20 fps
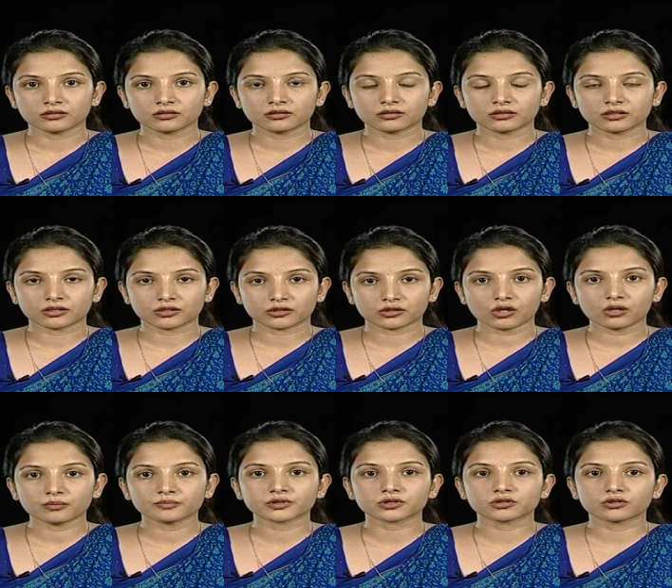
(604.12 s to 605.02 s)
The
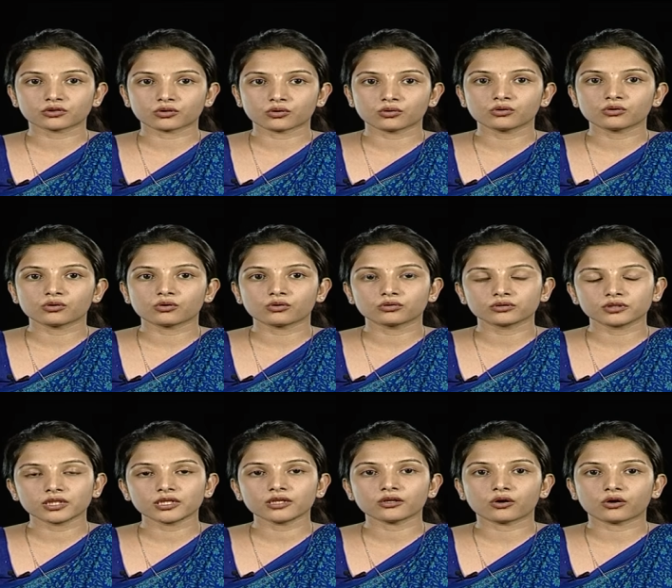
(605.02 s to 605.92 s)
crops grow
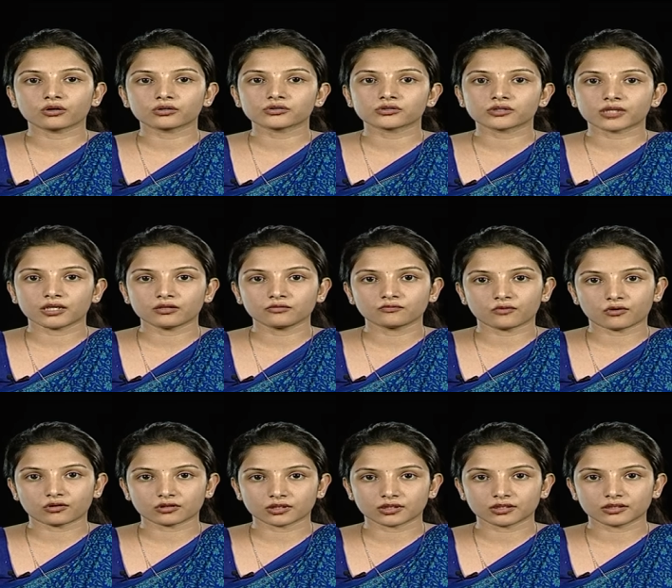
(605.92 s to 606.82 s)
only on
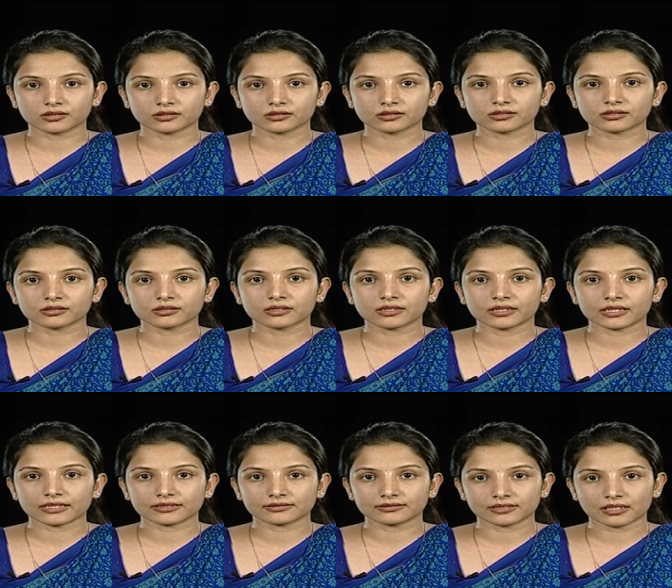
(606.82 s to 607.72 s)
rainwater.
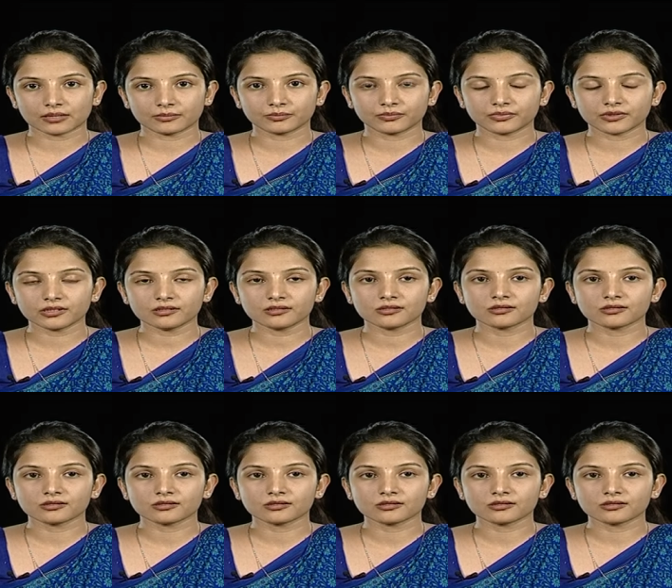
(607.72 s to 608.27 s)
Example,